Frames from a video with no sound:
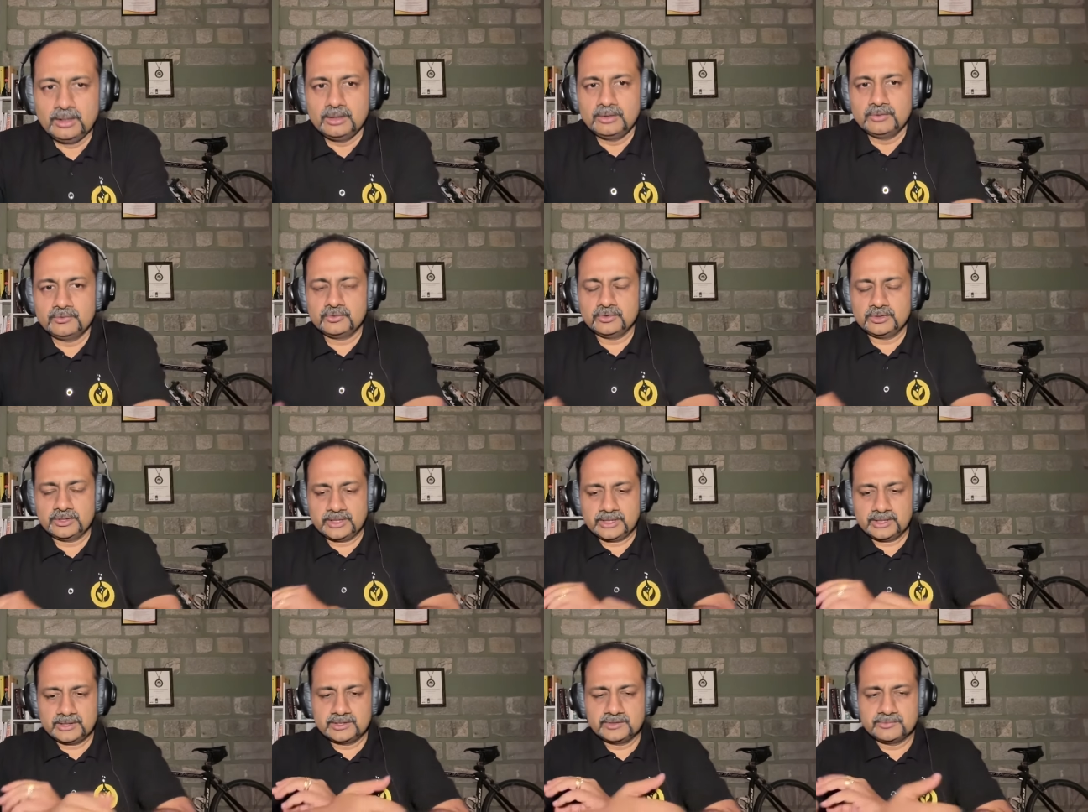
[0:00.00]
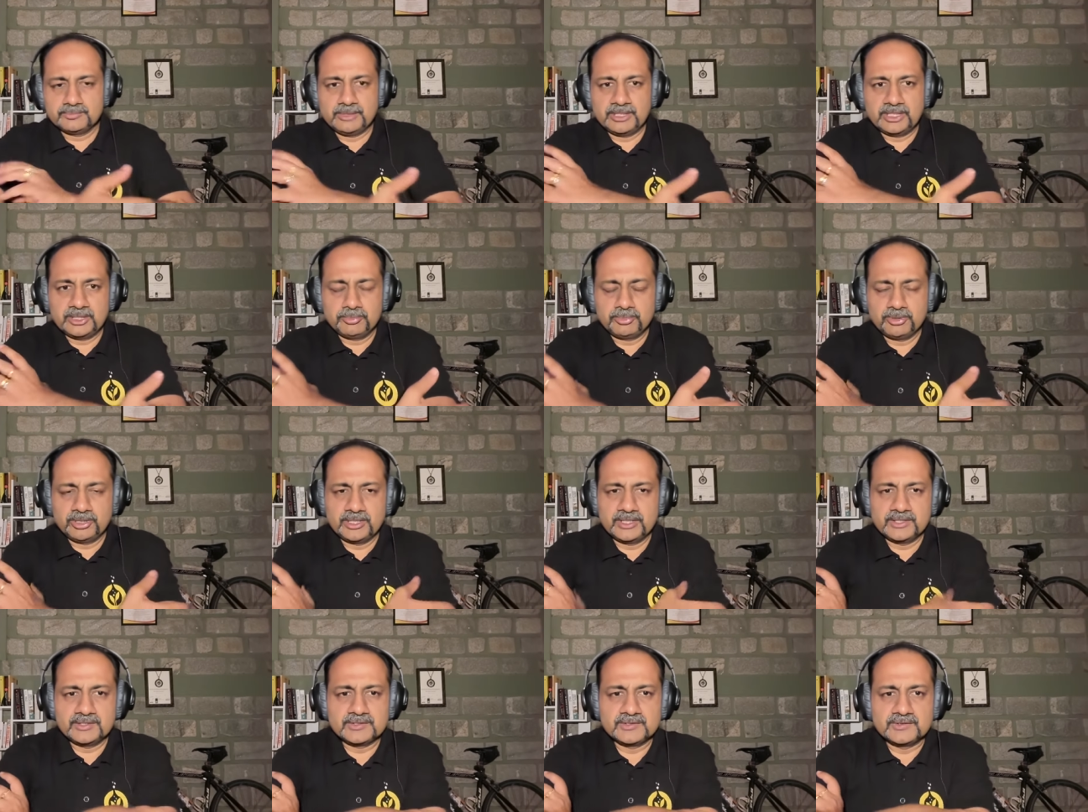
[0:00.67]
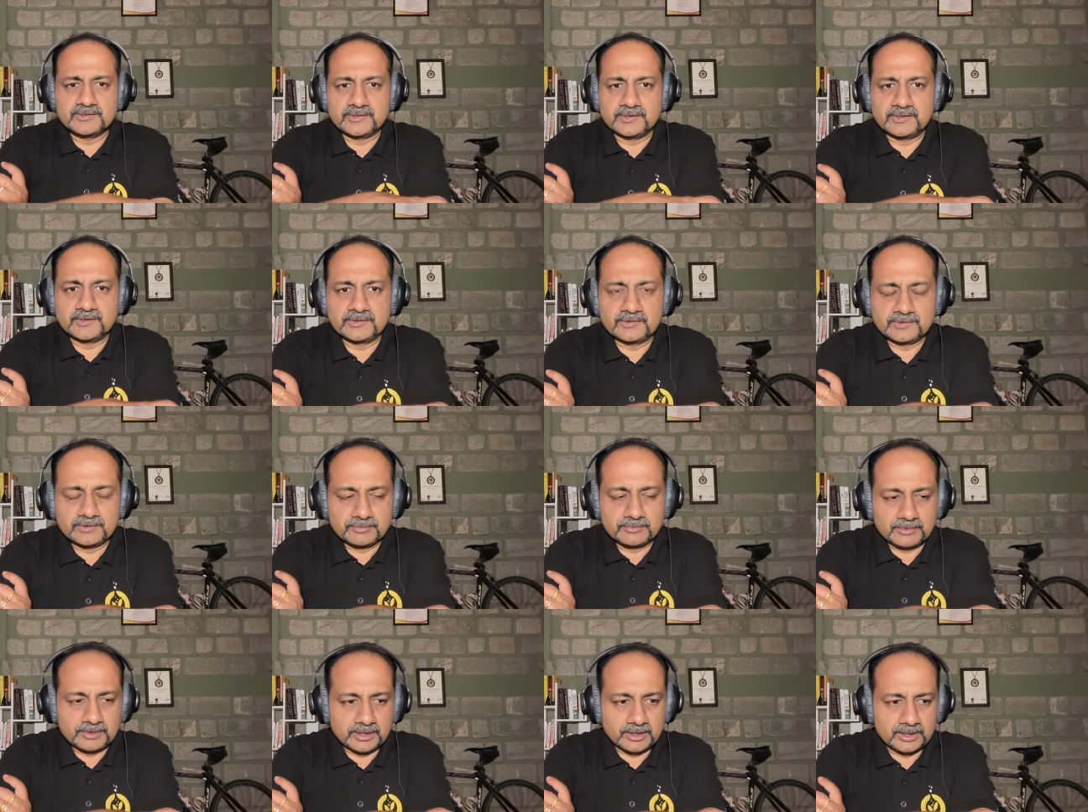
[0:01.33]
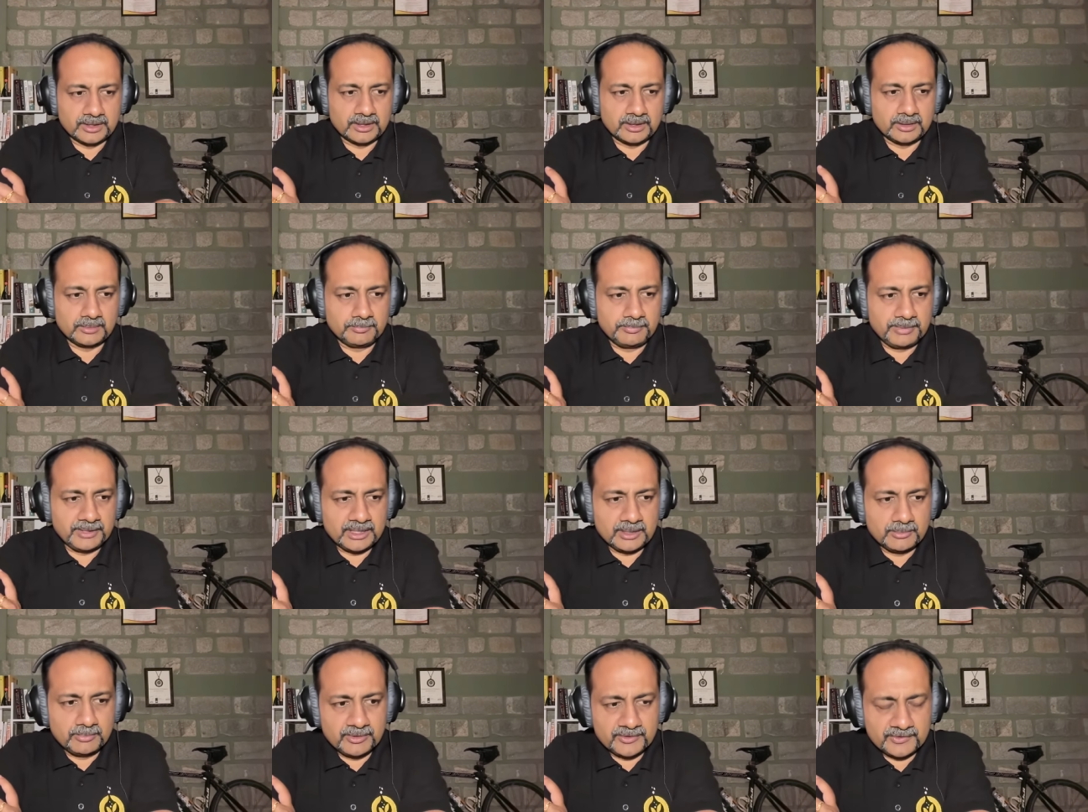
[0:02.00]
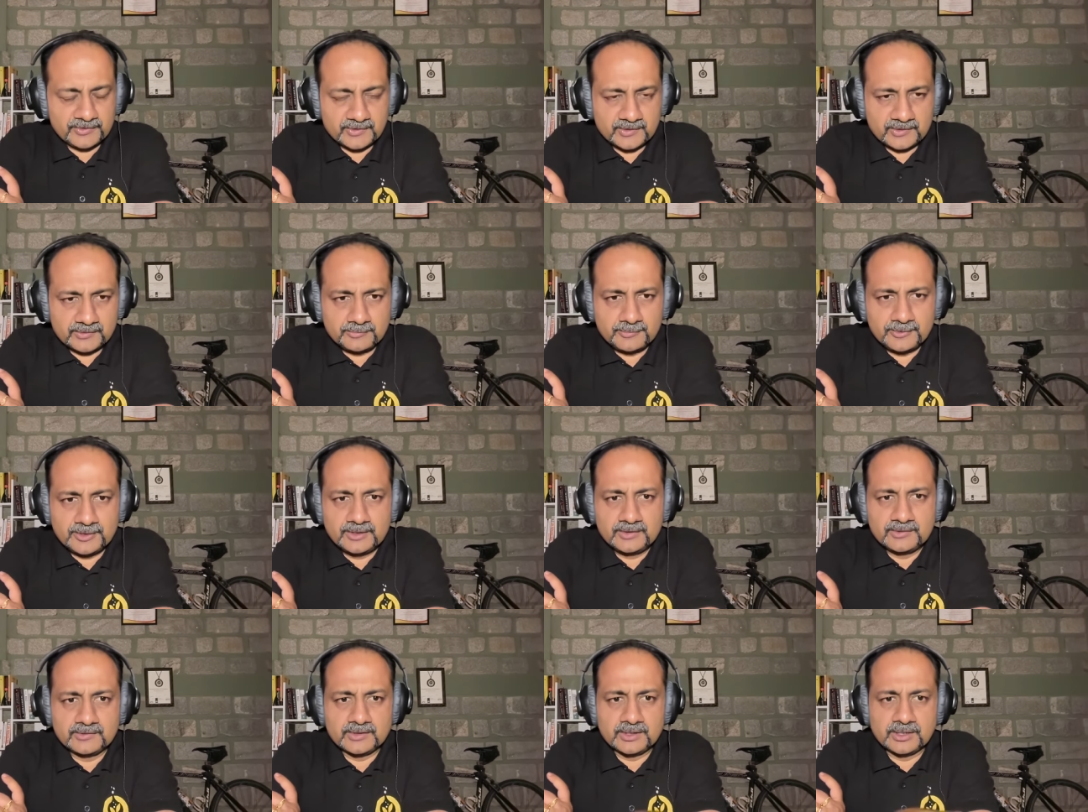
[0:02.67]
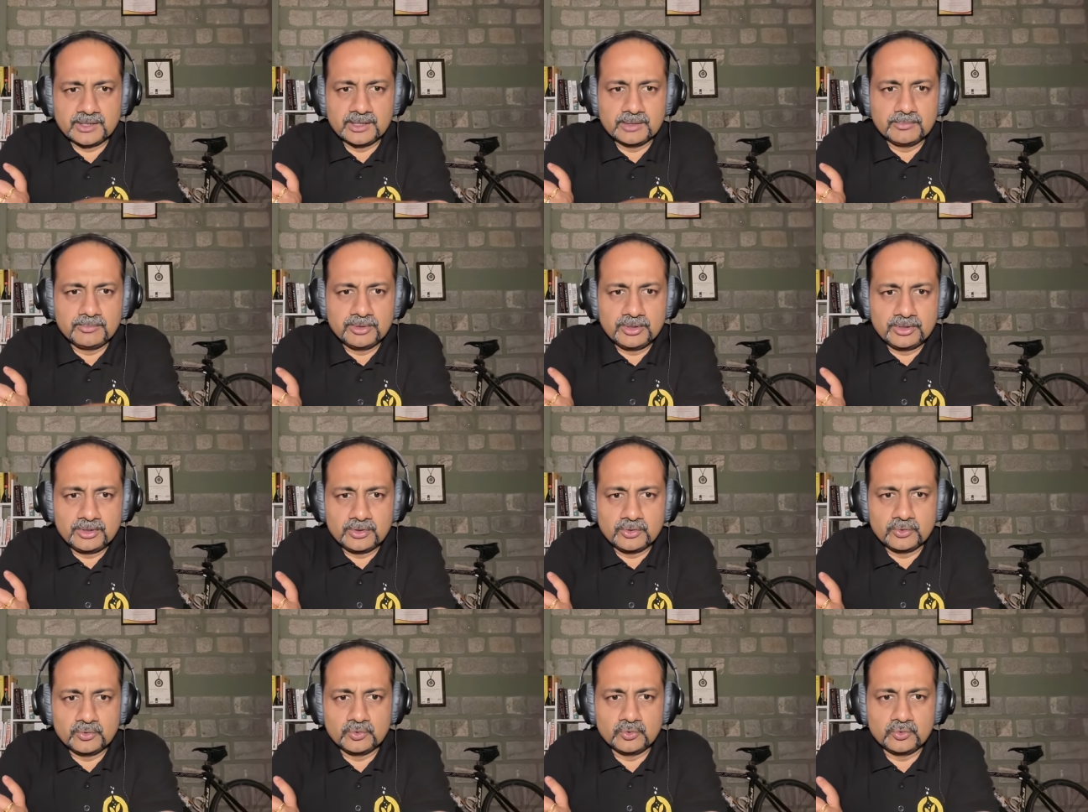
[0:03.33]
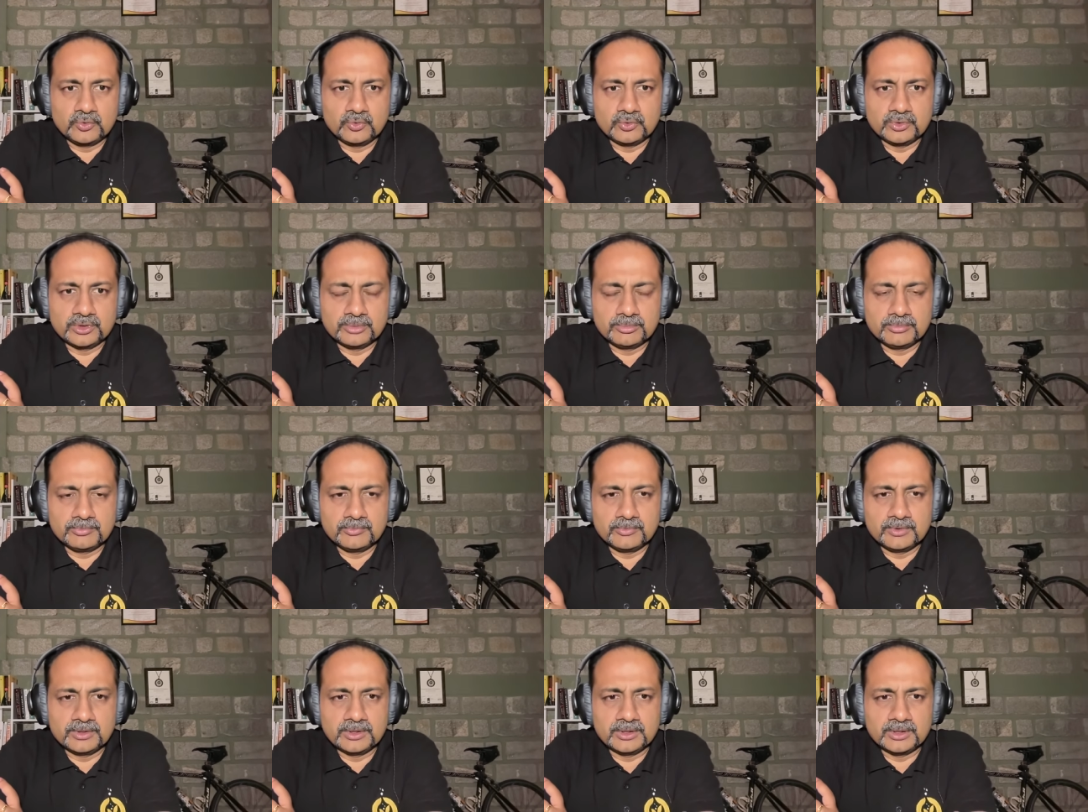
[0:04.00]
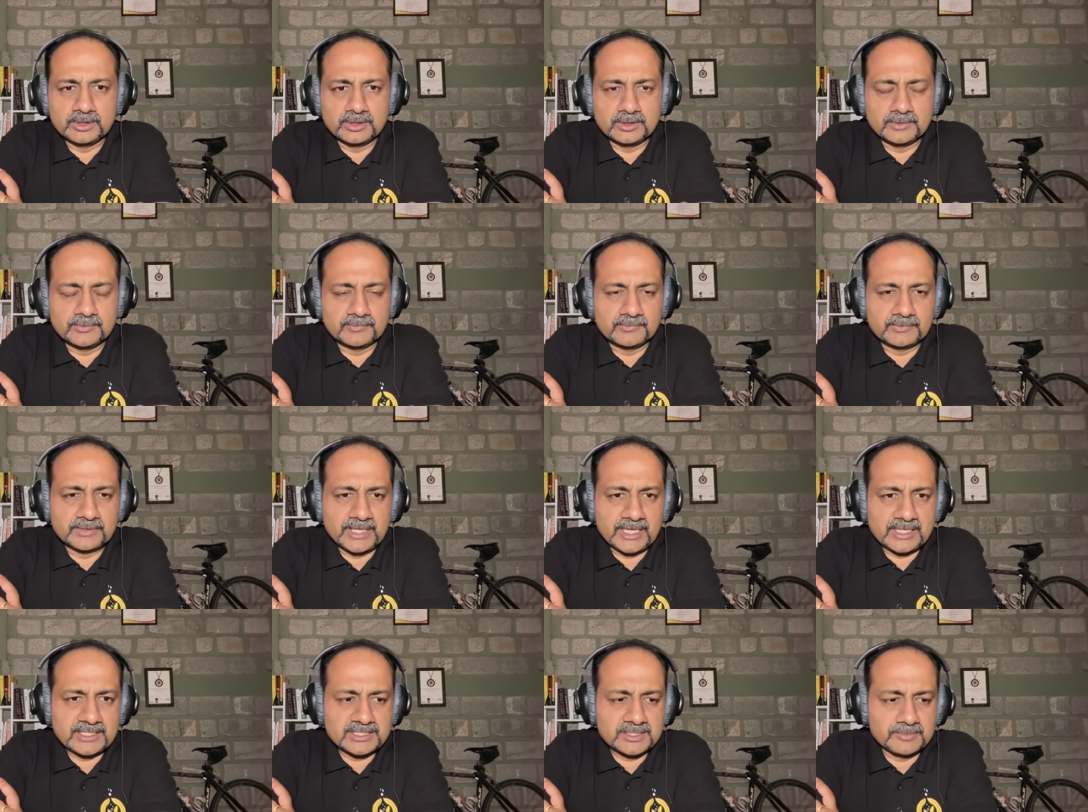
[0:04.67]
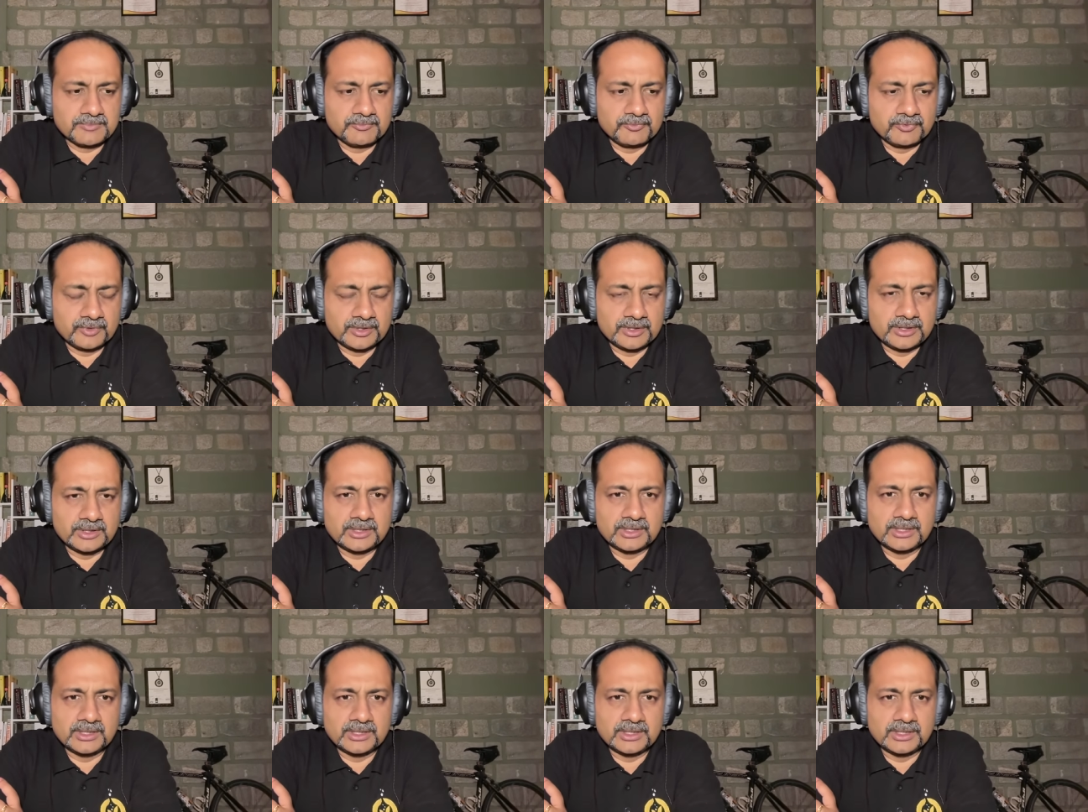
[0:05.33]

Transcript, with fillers: So there are these multiple agencies. PWCSP is unable to catch up with